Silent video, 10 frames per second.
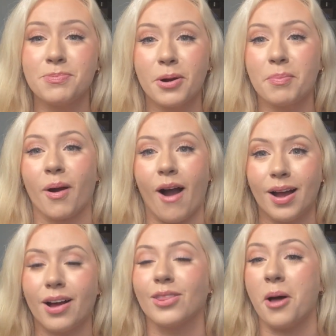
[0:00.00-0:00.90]

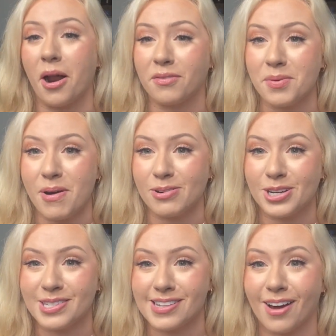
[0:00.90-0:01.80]
brought a lot of
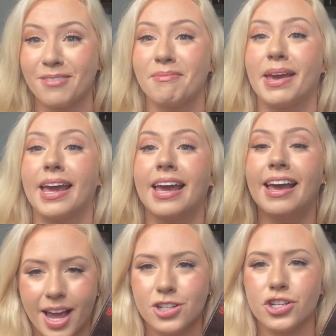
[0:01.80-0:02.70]
emotions out of me,
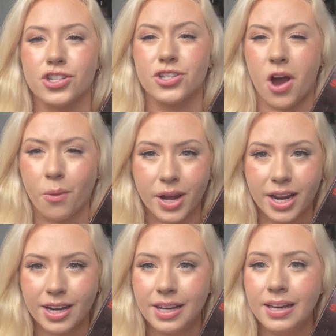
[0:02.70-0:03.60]
and just
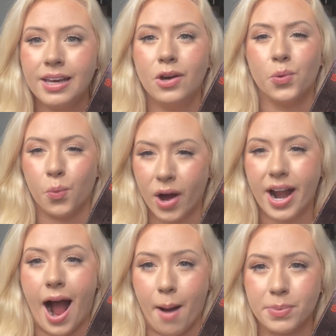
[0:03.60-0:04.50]
knowing what
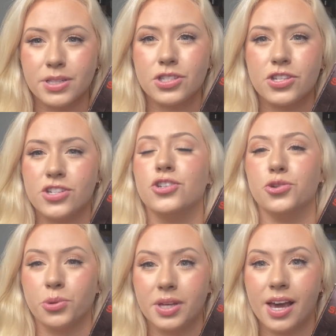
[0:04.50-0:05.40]
happens to
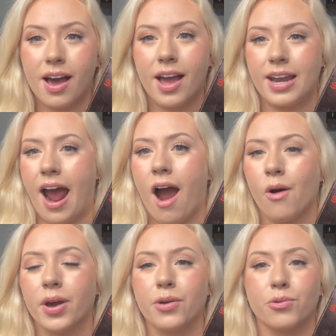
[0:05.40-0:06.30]
Julia and how
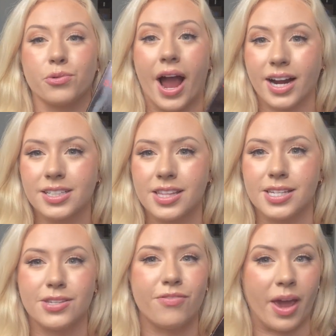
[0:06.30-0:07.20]
it wrecked
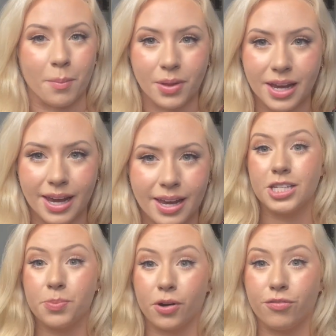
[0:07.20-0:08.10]
this family.
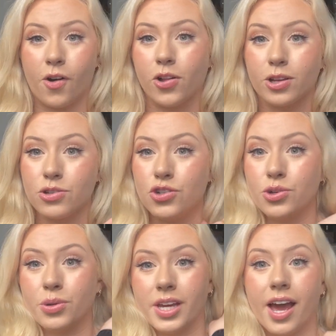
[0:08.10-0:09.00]
This book follows
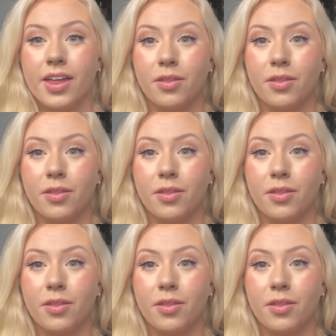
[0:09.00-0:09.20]
Julia in